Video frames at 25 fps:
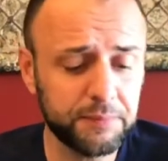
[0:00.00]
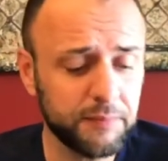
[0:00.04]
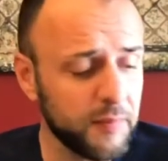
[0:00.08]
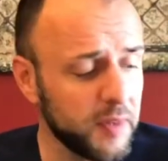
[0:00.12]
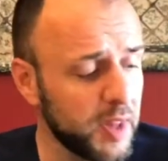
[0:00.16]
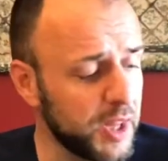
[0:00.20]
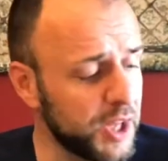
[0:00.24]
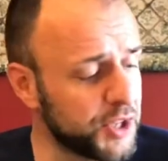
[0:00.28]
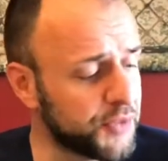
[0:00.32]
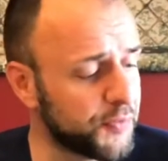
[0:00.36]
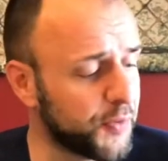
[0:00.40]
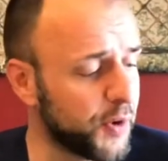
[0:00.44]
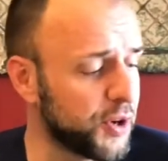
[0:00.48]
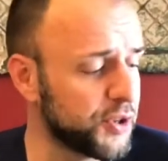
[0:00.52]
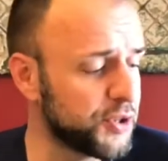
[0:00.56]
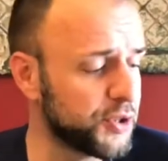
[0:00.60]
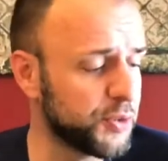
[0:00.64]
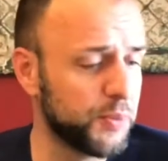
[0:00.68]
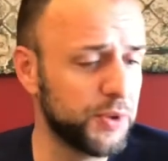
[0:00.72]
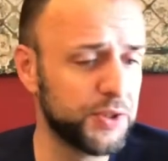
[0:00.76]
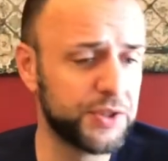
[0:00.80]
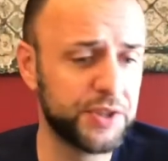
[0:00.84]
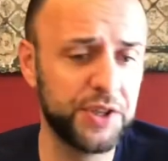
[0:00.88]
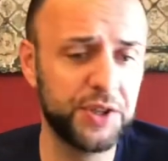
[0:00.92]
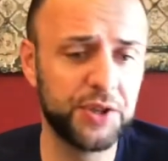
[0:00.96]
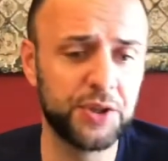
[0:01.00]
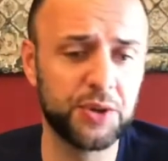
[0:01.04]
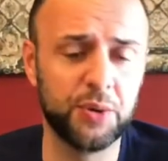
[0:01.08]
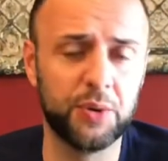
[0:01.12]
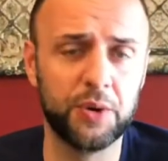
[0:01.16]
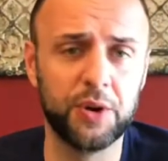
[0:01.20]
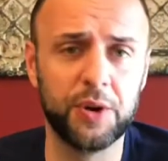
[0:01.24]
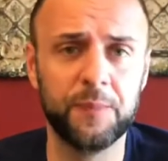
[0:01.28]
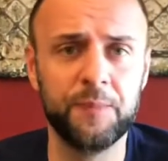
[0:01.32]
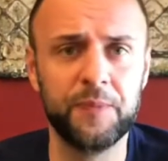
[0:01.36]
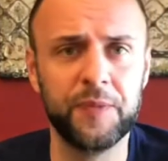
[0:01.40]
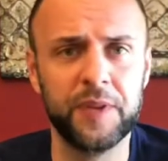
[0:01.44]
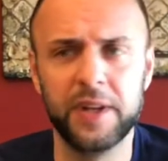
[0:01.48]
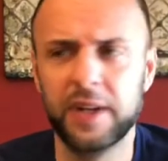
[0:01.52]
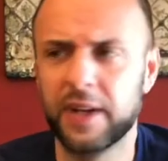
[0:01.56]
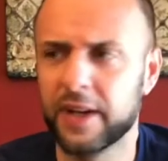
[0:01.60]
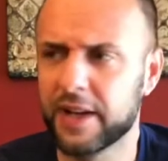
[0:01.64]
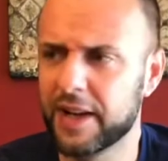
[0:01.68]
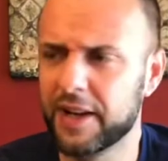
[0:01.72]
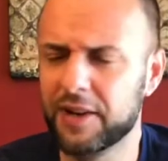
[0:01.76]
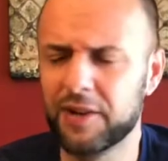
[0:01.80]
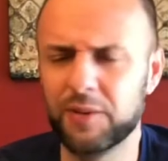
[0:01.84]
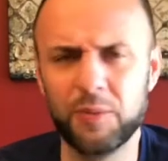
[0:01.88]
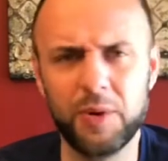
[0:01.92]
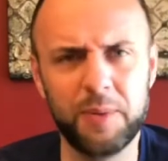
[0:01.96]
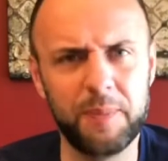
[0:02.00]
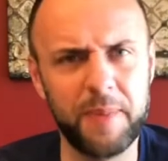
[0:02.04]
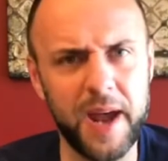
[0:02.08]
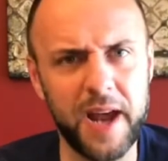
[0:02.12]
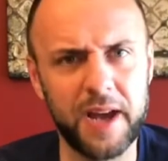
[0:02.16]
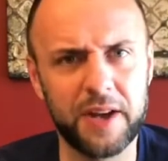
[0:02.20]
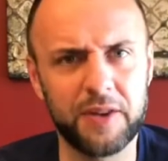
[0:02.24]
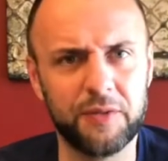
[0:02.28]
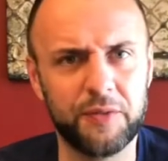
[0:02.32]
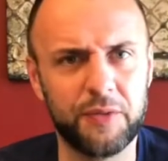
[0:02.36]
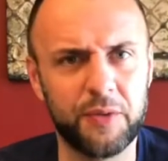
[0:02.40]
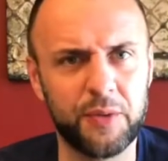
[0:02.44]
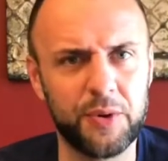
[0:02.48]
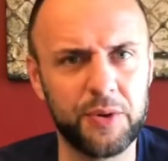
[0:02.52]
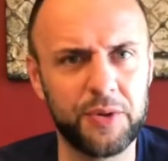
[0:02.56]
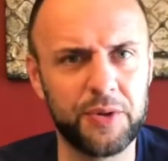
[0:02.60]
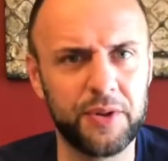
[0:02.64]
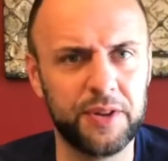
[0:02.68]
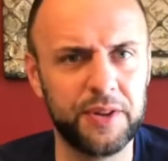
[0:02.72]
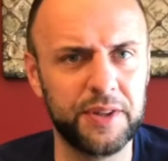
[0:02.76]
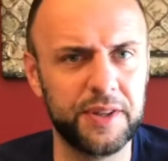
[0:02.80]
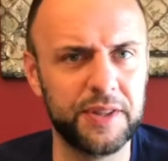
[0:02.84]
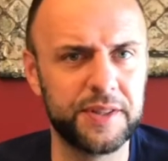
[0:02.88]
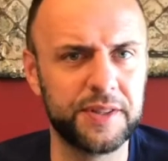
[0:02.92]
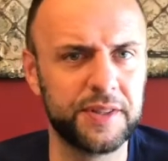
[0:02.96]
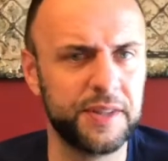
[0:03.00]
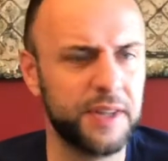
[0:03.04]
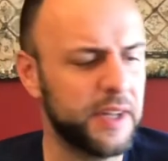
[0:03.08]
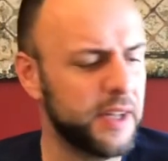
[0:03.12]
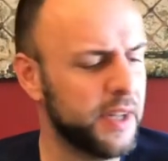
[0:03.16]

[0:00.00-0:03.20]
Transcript: As far as the whiskey score, kind of went back and forth on this.